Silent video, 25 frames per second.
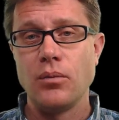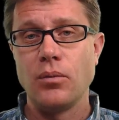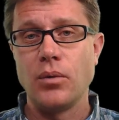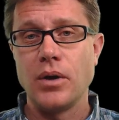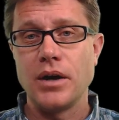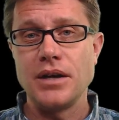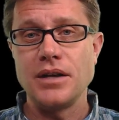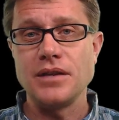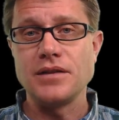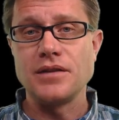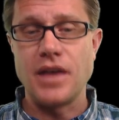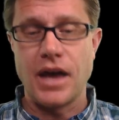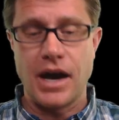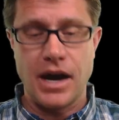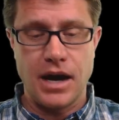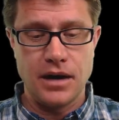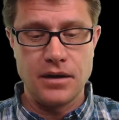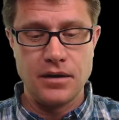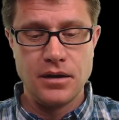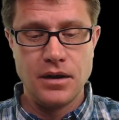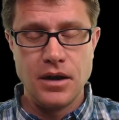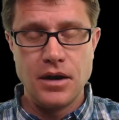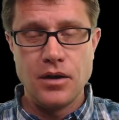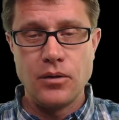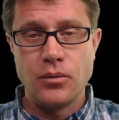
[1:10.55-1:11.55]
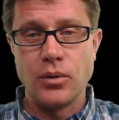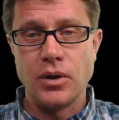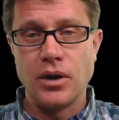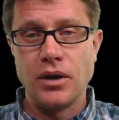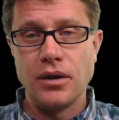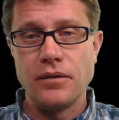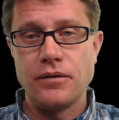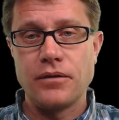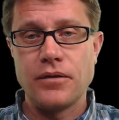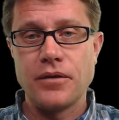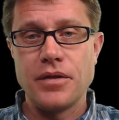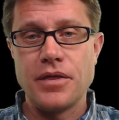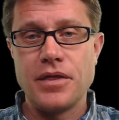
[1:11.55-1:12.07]
What is that?
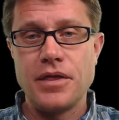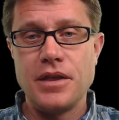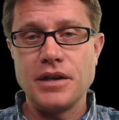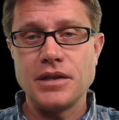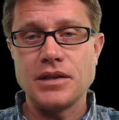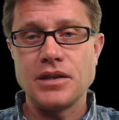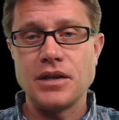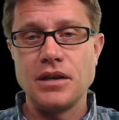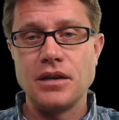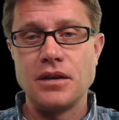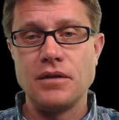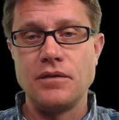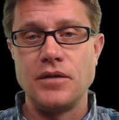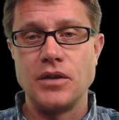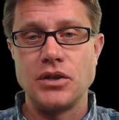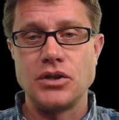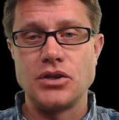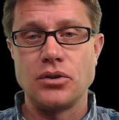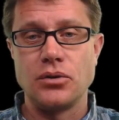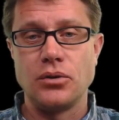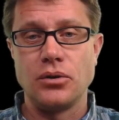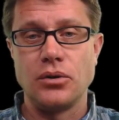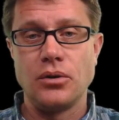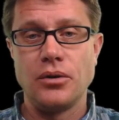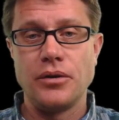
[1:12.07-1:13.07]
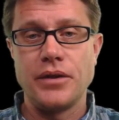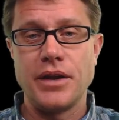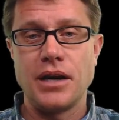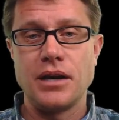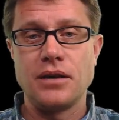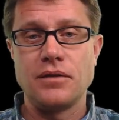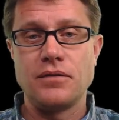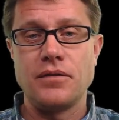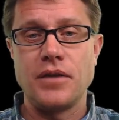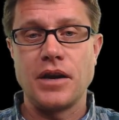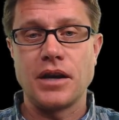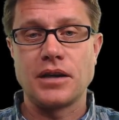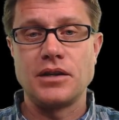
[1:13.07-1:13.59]
Well, for this individual, they
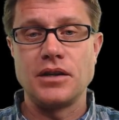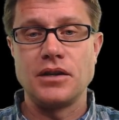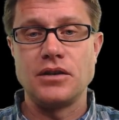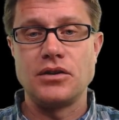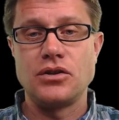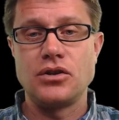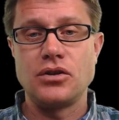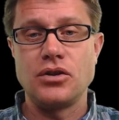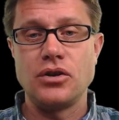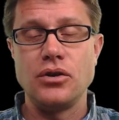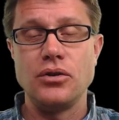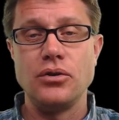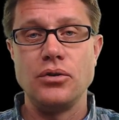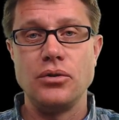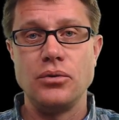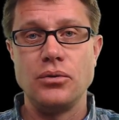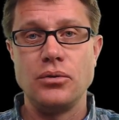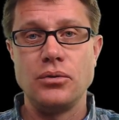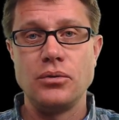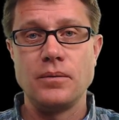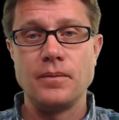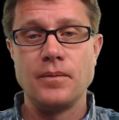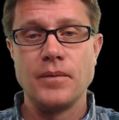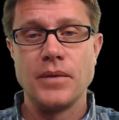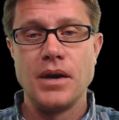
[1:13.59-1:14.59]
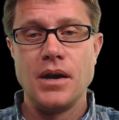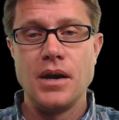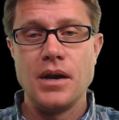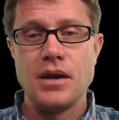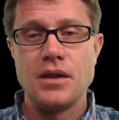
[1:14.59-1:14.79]
infected two.